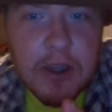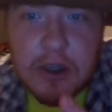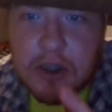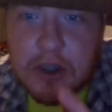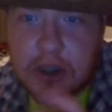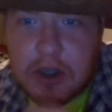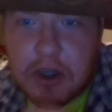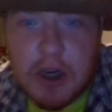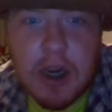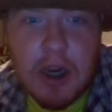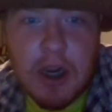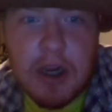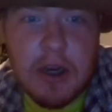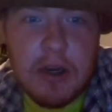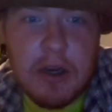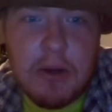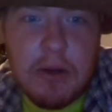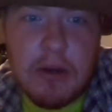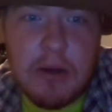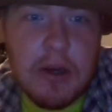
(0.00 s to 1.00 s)

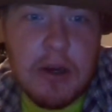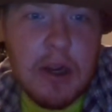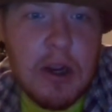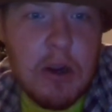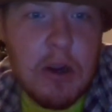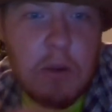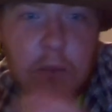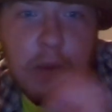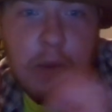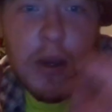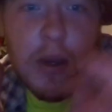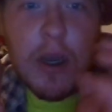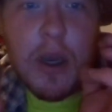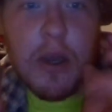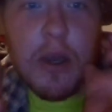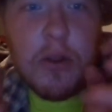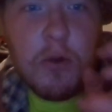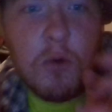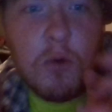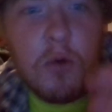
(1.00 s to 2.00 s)
standing down
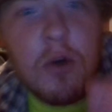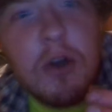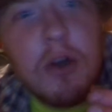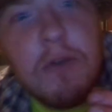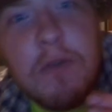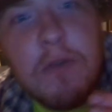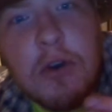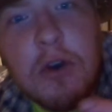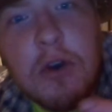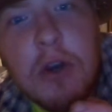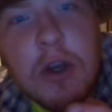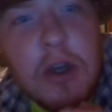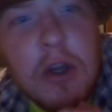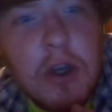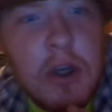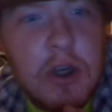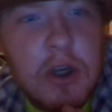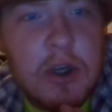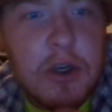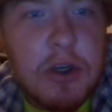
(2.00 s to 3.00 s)
by the river
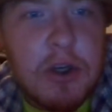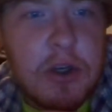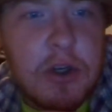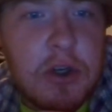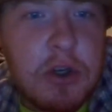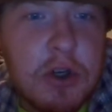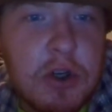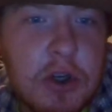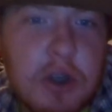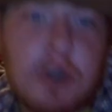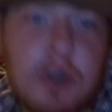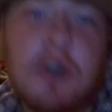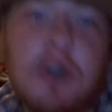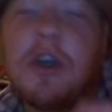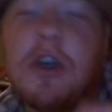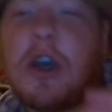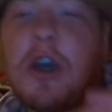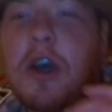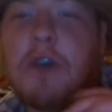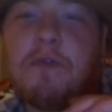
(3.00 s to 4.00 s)
just
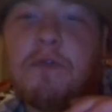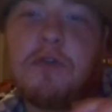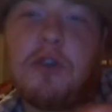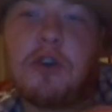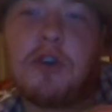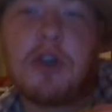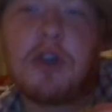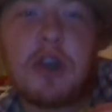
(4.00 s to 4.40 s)
off the